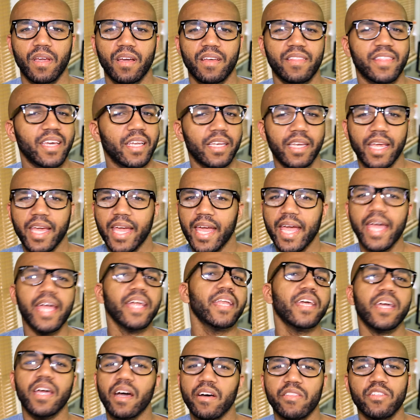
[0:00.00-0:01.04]
than
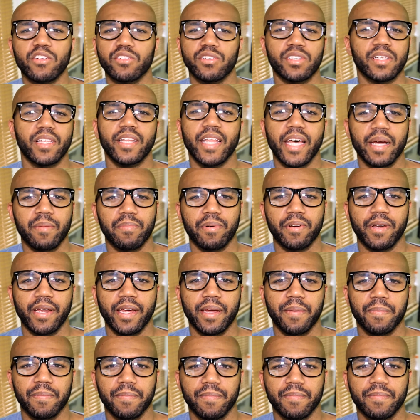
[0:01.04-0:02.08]
any other
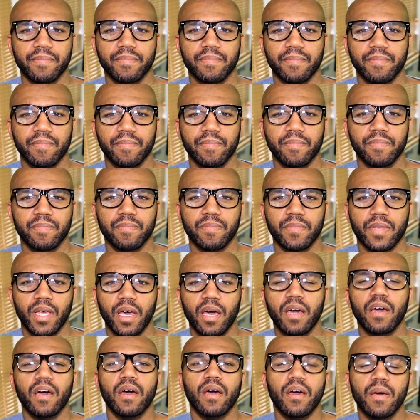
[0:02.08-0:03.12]
celebrity.
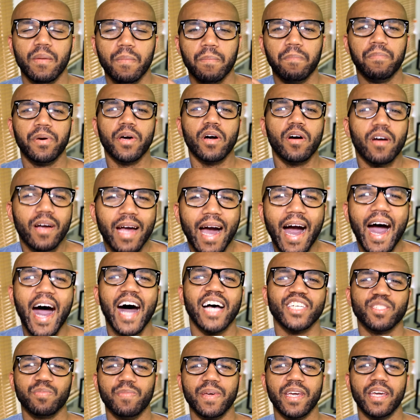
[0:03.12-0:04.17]
Bill
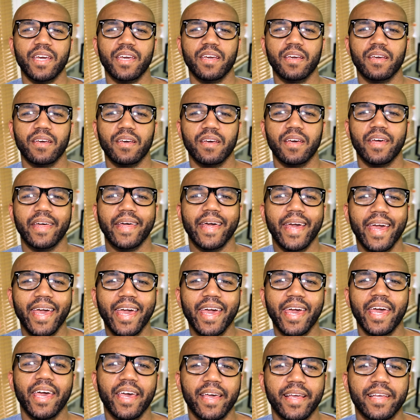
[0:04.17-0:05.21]
Cosby
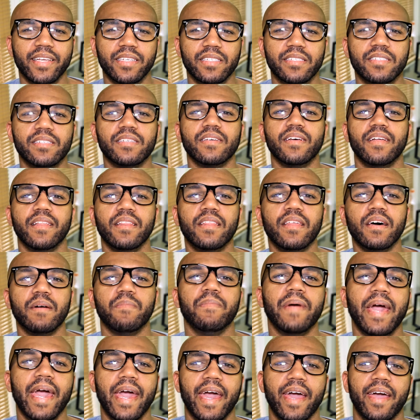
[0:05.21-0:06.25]
is the
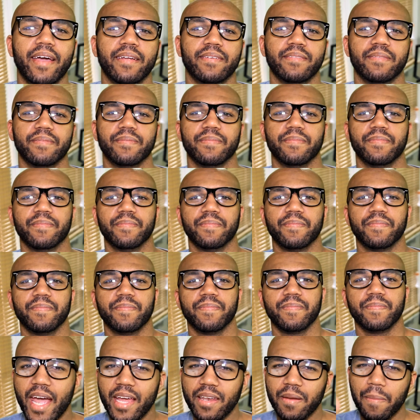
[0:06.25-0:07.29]
man.
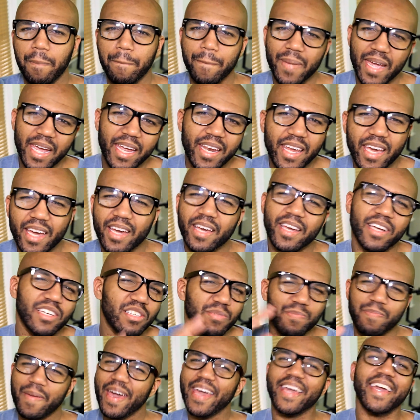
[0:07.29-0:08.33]
And the media
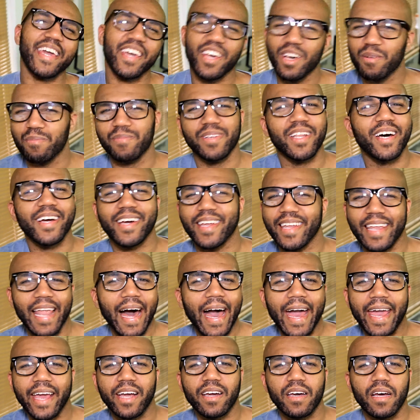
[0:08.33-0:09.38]
is making him look
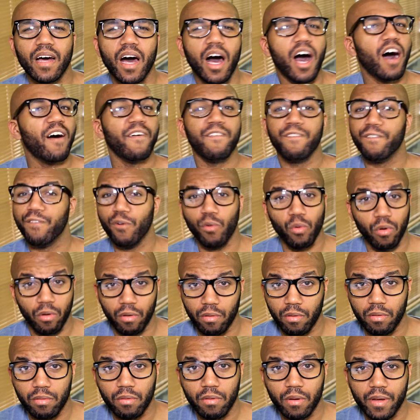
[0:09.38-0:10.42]
like a
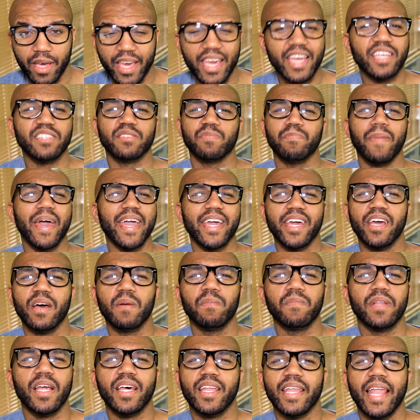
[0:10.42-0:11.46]
fool. He's making
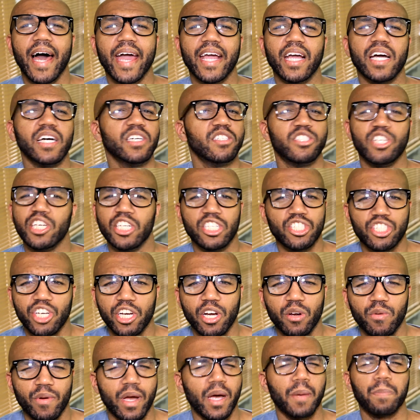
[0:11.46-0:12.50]
him look like a
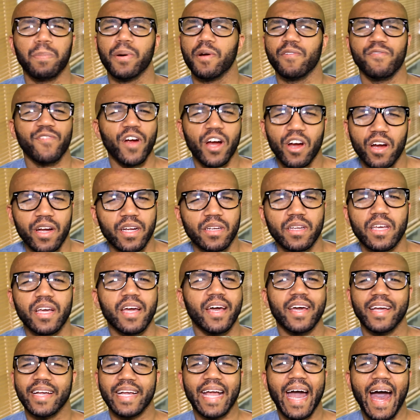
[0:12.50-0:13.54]
degenerate, a pervert
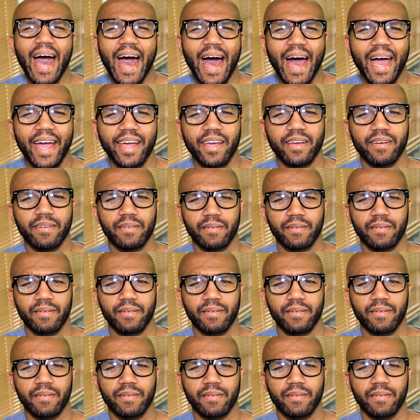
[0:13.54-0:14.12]
guy.